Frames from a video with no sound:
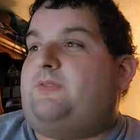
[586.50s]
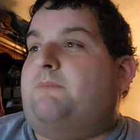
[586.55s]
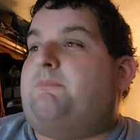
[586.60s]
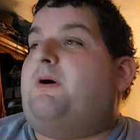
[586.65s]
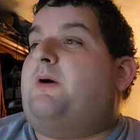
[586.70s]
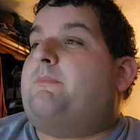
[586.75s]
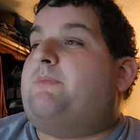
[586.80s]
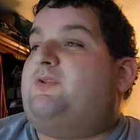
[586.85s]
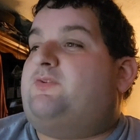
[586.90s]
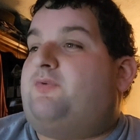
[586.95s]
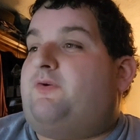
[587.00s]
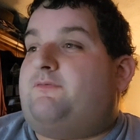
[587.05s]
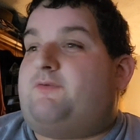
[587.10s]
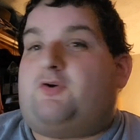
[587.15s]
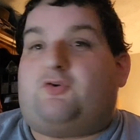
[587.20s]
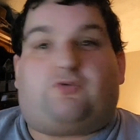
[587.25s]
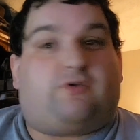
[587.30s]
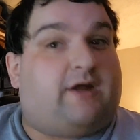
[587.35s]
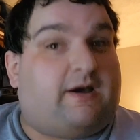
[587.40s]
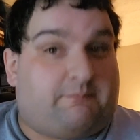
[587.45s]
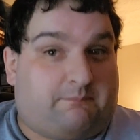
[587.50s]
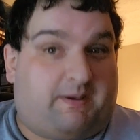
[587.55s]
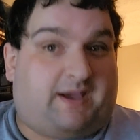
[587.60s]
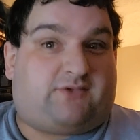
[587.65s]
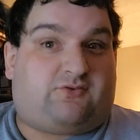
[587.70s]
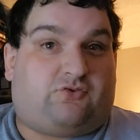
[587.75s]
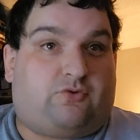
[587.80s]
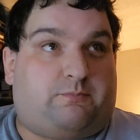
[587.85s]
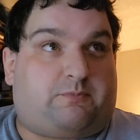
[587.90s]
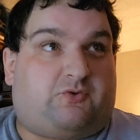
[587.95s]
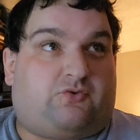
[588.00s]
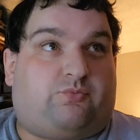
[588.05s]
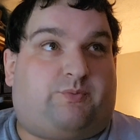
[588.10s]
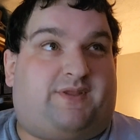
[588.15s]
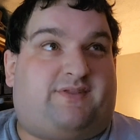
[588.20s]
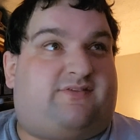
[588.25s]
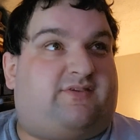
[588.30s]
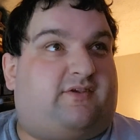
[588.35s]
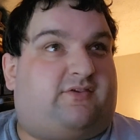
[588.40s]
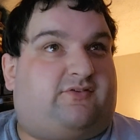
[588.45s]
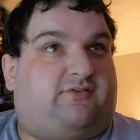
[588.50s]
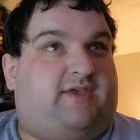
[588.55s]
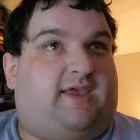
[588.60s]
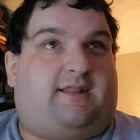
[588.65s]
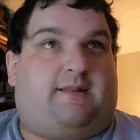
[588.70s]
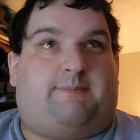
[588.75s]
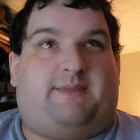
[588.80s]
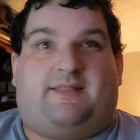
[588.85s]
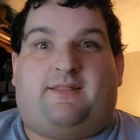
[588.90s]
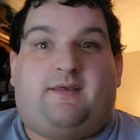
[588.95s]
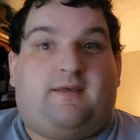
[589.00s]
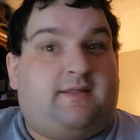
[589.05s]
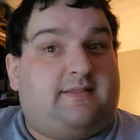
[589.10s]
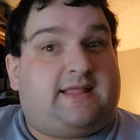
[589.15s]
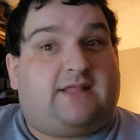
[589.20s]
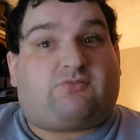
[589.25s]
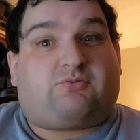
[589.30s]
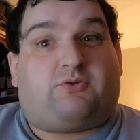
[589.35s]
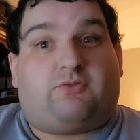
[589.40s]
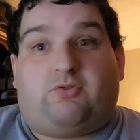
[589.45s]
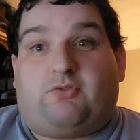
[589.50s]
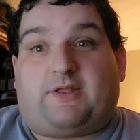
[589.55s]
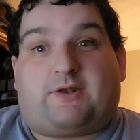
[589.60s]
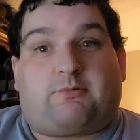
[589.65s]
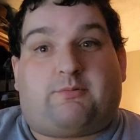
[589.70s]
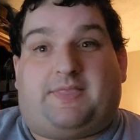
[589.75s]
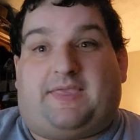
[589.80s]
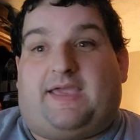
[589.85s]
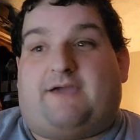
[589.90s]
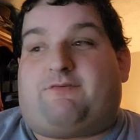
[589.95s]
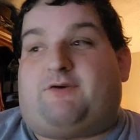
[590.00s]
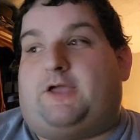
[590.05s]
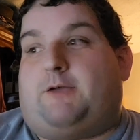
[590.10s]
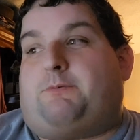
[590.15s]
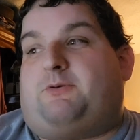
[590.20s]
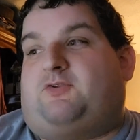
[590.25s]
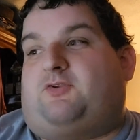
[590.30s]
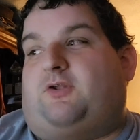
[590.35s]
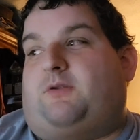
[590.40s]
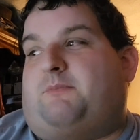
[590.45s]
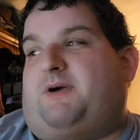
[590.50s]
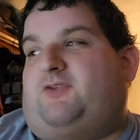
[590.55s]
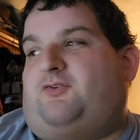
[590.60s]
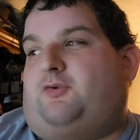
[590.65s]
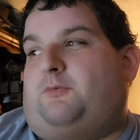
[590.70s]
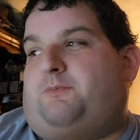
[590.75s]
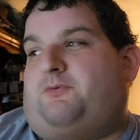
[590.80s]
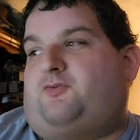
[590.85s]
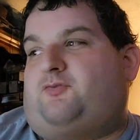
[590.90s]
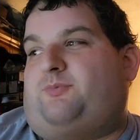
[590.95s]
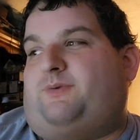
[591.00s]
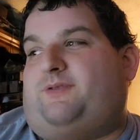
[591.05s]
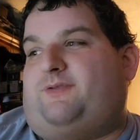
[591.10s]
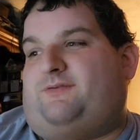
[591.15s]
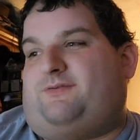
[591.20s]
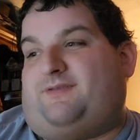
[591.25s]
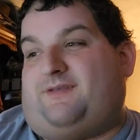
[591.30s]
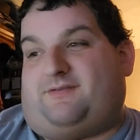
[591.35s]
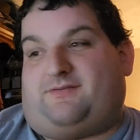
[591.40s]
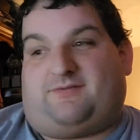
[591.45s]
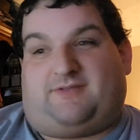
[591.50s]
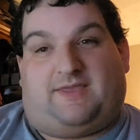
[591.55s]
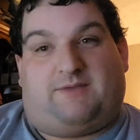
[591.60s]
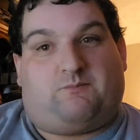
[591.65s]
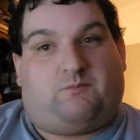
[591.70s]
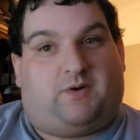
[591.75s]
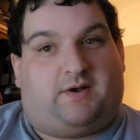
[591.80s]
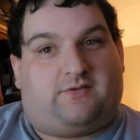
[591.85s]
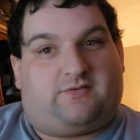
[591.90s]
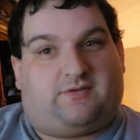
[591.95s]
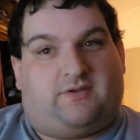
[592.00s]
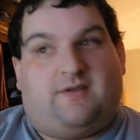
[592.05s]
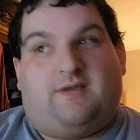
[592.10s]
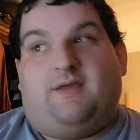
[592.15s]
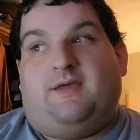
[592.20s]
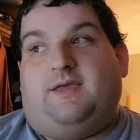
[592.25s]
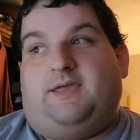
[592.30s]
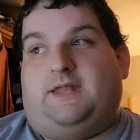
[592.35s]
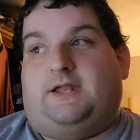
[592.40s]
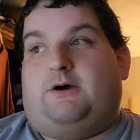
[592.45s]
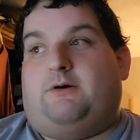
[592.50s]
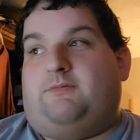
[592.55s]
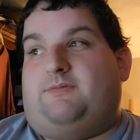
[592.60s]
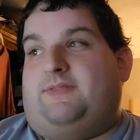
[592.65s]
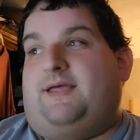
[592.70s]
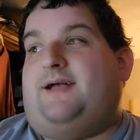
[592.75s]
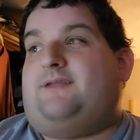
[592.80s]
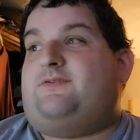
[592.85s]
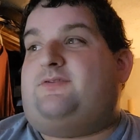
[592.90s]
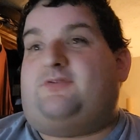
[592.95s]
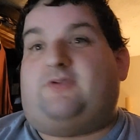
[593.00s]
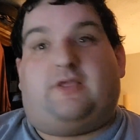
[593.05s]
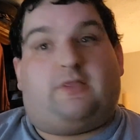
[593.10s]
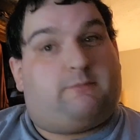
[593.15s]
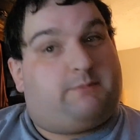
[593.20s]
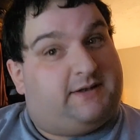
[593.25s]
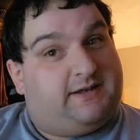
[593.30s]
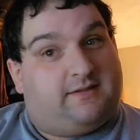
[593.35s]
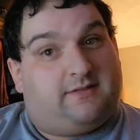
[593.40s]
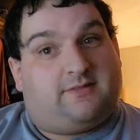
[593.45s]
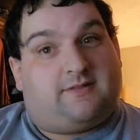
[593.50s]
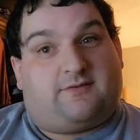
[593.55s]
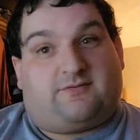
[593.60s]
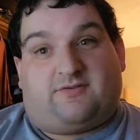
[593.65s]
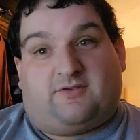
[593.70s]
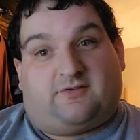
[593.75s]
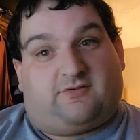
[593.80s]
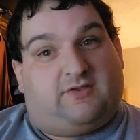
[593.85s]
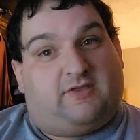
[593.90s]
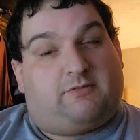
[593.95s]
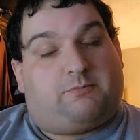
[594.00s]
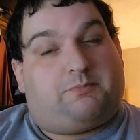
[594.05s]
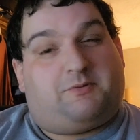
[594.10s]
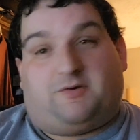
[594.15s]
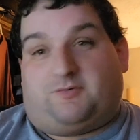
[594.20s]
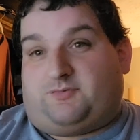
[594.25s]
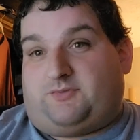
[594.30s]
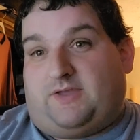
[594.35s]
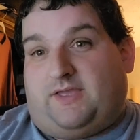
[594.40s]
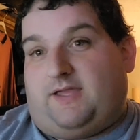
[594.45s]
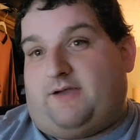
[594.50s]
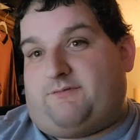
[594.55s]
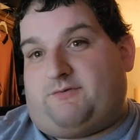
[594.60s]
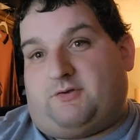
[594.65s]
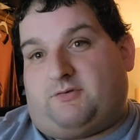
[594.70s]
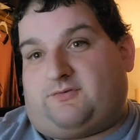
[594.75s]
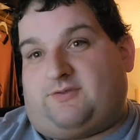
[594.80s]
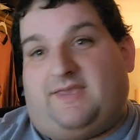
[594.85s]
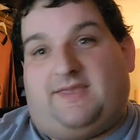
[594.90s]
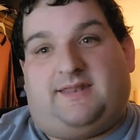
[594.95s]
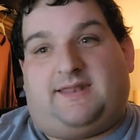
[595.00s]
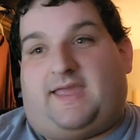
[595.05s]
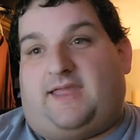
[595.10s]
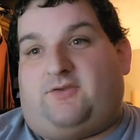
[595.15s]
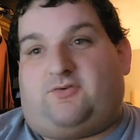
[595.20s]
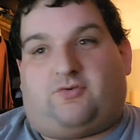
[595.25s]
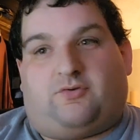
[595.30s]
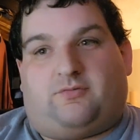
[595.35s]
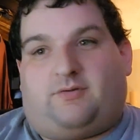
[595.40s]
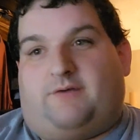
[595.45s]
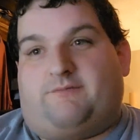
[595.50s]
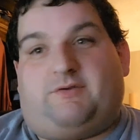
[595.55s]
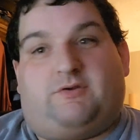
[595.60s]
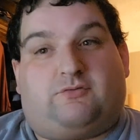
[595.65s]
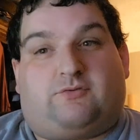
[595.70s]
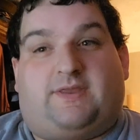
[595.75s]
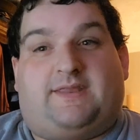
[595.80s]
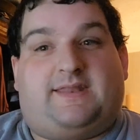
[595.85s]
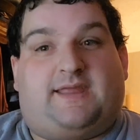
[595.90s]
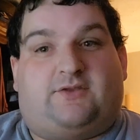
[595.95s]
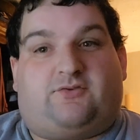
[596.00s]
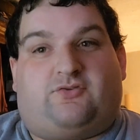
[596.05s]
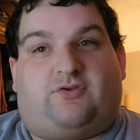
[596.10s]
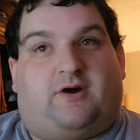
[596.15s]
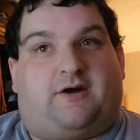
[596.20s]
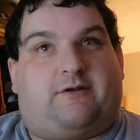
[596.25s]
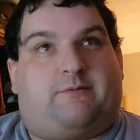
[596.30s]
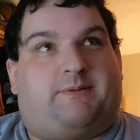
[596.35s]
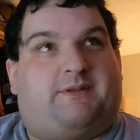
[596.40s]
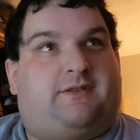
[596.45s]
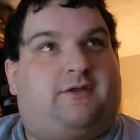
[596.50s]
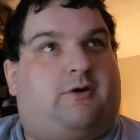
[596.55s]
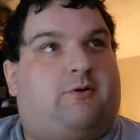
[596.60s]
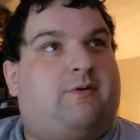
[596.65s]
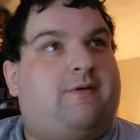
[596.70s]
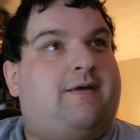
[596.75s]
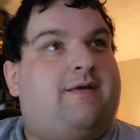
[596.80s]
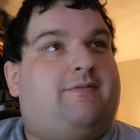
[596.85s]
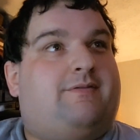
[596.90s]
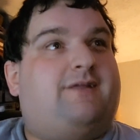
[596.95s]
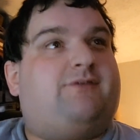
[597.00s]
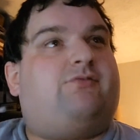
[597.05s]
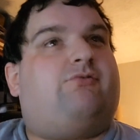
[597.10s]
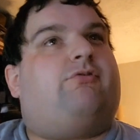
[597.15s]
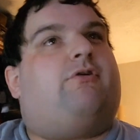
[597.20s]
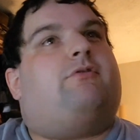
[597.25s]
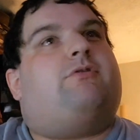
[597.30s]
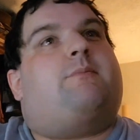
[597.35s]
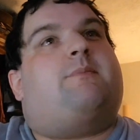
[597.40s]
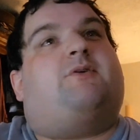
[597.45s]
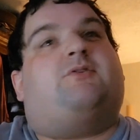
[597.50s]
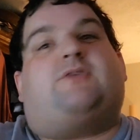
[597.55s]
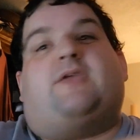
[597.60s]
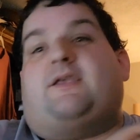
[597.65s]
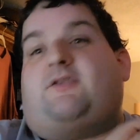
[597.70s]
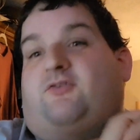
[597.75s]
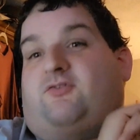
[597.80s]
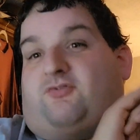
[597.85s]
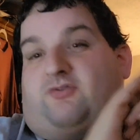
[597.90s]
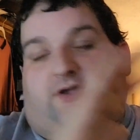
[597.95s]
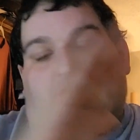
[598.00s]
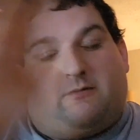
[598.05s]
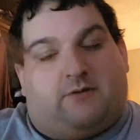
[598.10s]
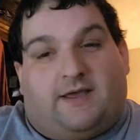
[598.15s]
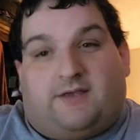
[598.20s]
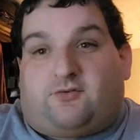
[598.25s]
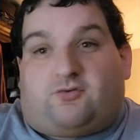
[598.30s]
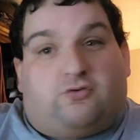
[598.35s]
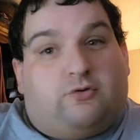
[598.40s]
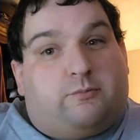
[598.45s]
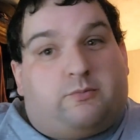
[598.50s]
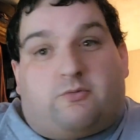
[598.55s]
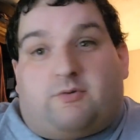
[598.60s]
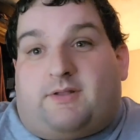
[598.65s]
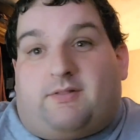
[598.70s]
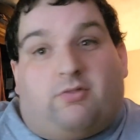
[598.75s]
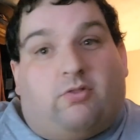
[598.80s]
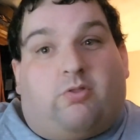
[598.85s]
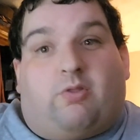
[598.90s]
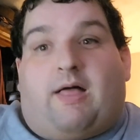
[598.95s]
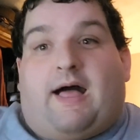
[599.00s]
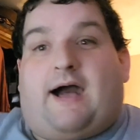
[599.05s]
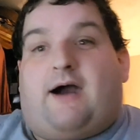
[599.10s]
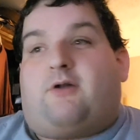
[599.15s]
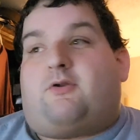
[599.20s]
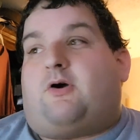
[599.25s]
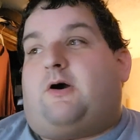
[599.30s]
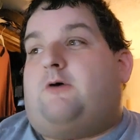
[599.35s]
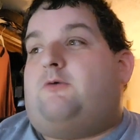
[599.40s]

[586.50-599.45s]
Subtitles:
bar mitzvah version of My Super Sweet 16. I mean, that's what literally every episode of My Super Sweet 16 was. You know, not celebrating the 16th birthday of your teenage daughter, but no, let's throw the most exuberant, loud,